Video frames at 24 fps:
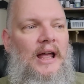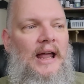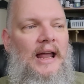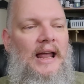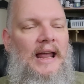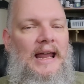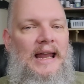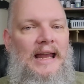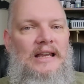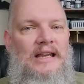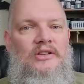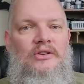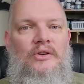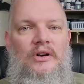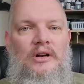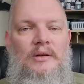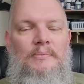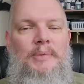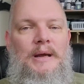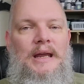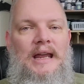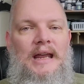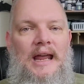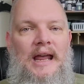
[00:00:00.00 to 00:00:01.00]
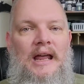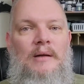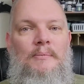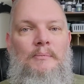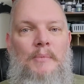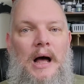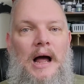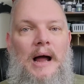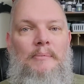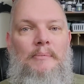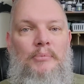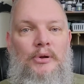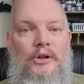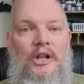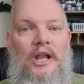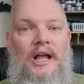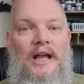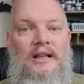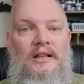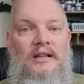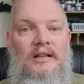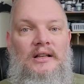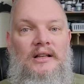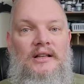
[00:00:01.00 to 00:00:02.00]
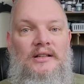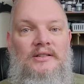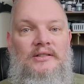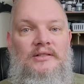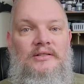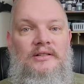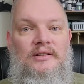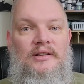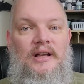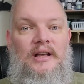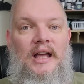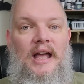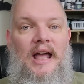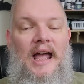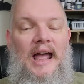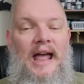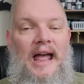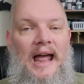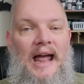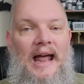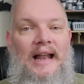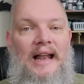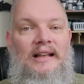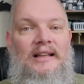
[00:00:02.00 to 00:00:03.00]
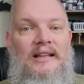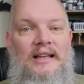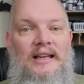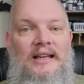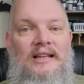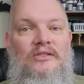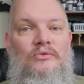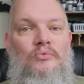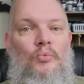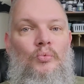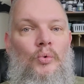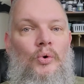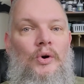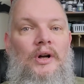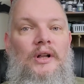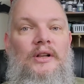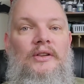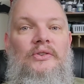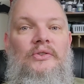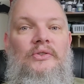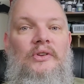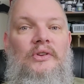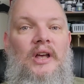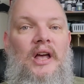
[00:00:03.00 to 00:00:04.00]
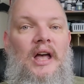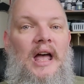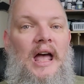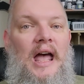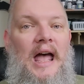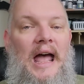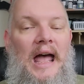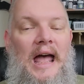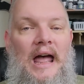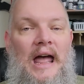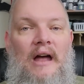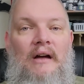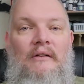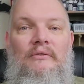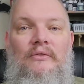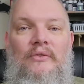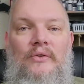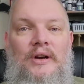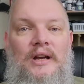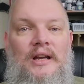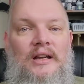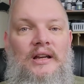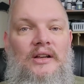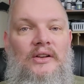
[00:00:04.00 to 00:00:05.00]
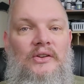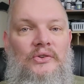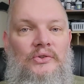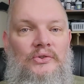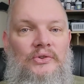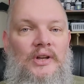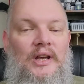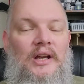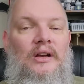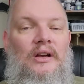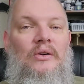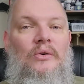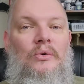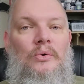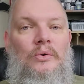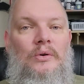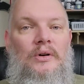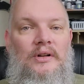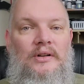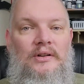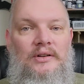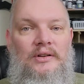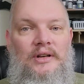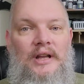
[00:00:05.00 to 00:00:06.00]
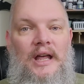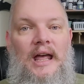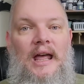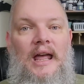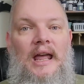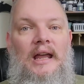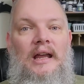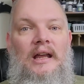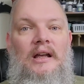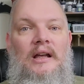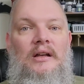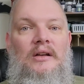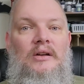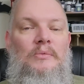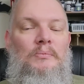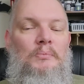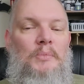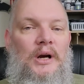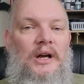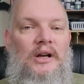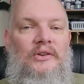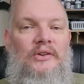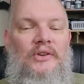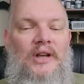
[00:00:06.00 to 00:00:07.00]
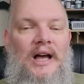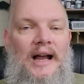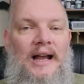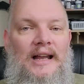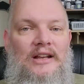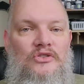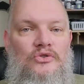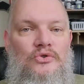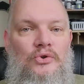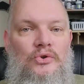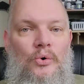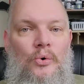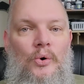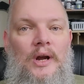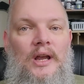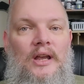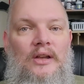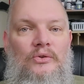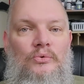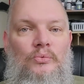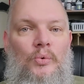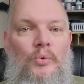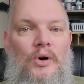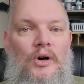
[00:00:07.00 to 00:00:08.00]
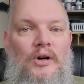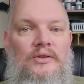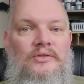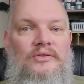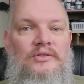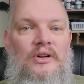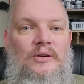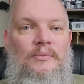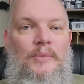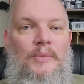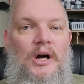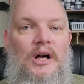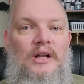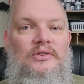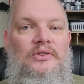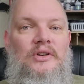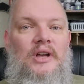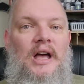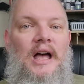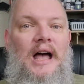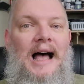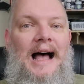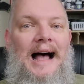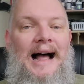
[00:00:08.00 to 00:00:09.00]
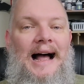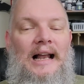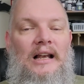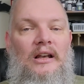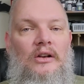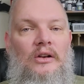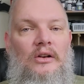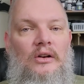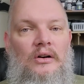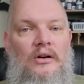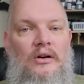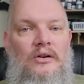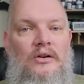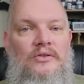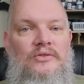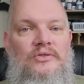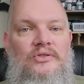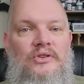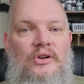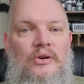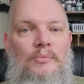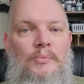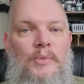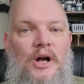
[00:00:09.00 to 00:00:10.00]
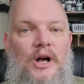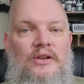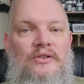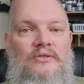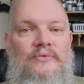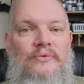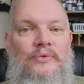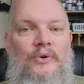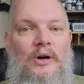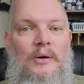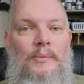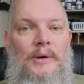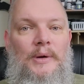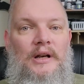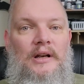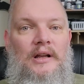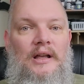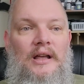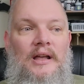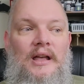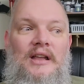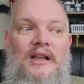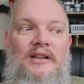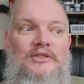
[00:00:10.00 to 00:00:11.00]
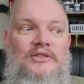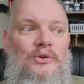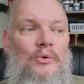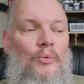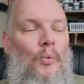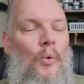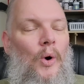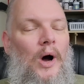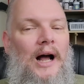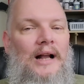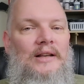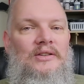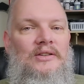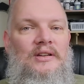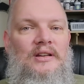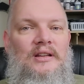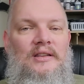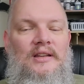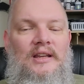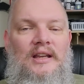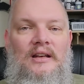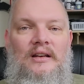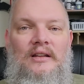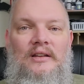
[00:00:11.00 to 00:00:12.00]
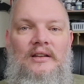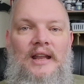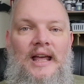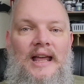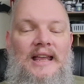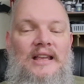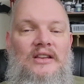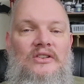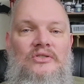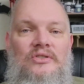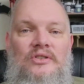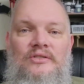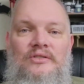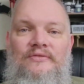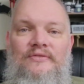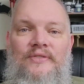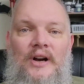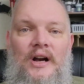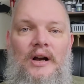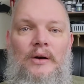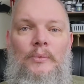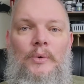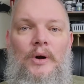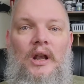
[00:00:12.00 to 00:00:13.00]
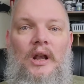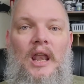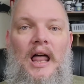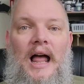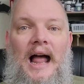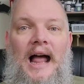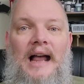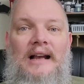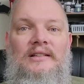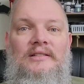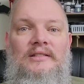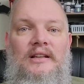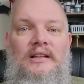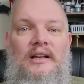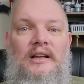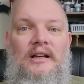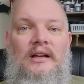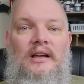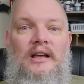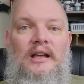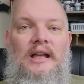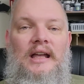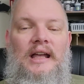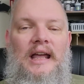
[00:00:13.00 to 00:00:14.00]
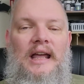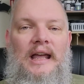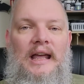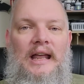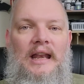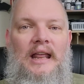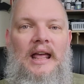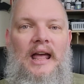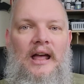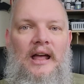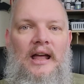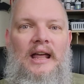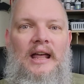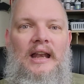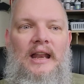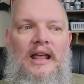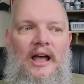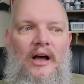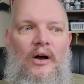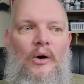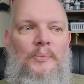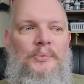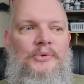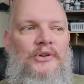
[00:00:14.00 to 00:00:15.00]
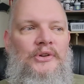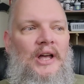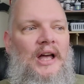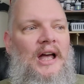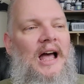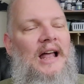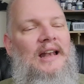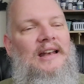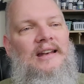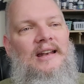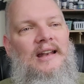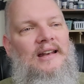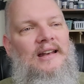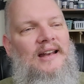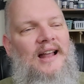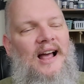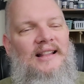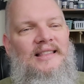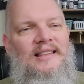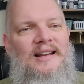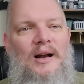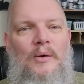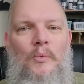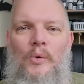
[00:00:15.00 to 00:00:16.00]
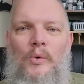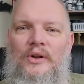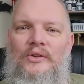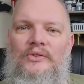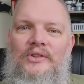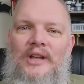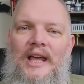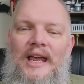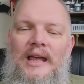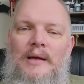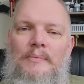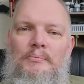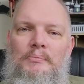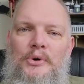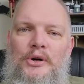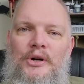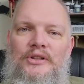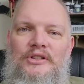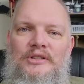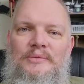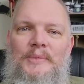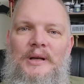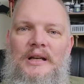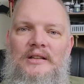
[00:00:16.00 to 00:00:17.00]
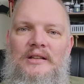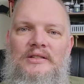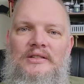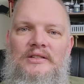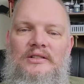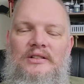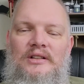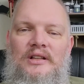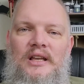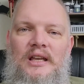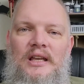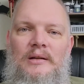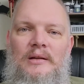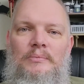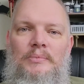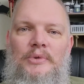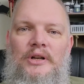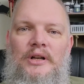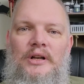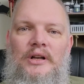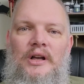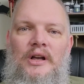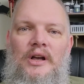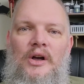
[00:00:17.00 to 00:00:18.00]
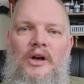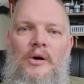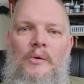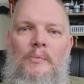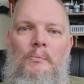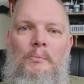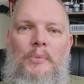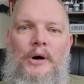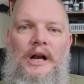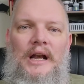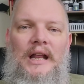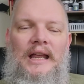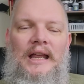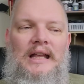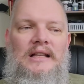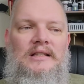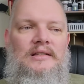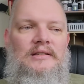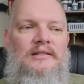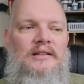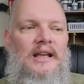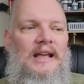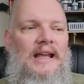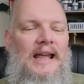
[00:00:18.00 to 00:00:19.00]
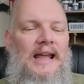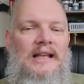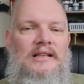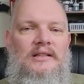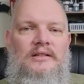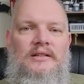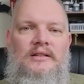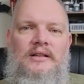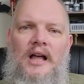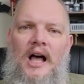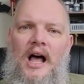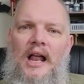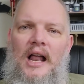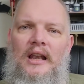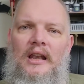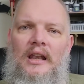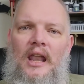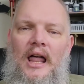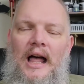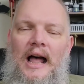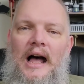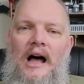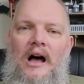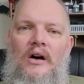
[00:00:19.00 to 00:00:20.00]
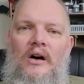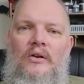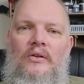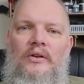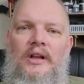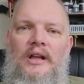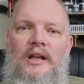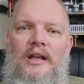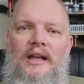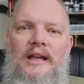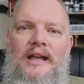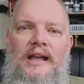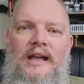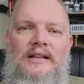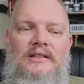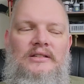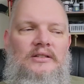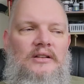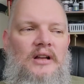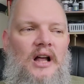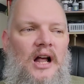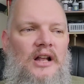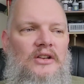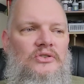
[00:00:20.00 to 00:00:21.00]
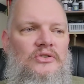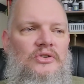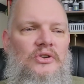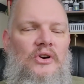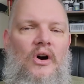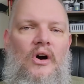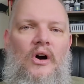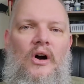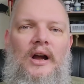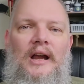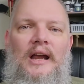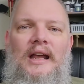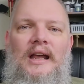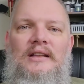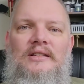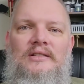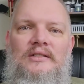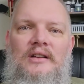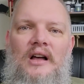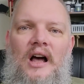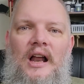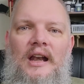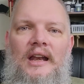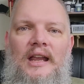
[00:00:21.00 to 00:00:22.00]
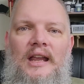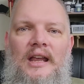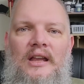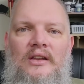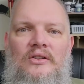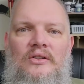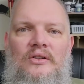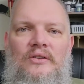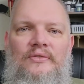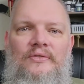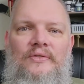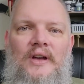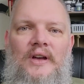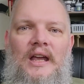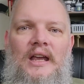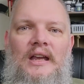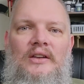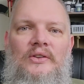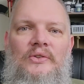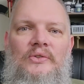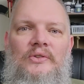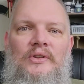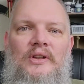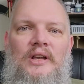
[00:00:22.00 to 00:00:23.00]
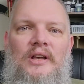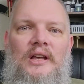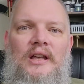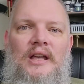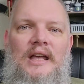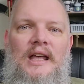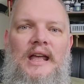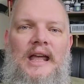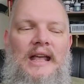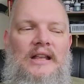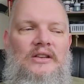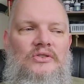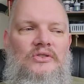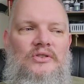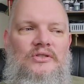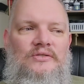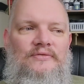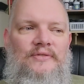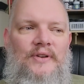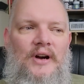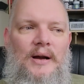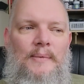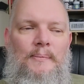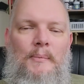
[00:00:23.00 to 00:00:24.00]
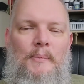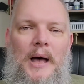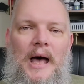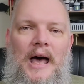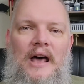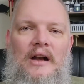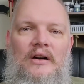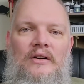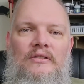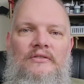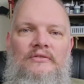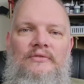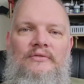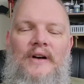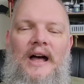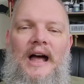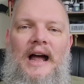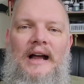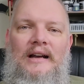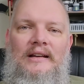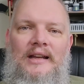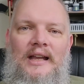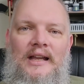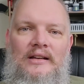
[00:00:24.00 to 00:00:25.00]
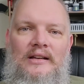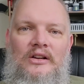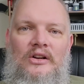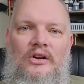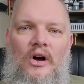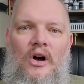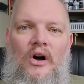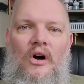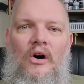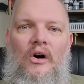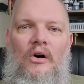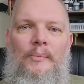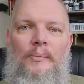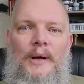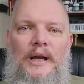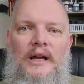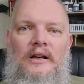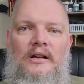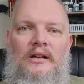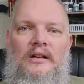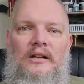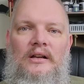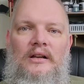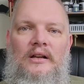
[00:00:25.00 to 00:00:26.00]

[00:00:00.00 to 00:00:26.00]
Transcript: He's going to be in my playlist at least once every single day because I enjoy his work so much. I learn so much from it. To watch it at the end of the day, it's just very relaxing. It, it helps, not that I want to say it puts me to sleep, but it's, it's not loud, it's not jarring, it's not in your face. It's just very matter of fact and calming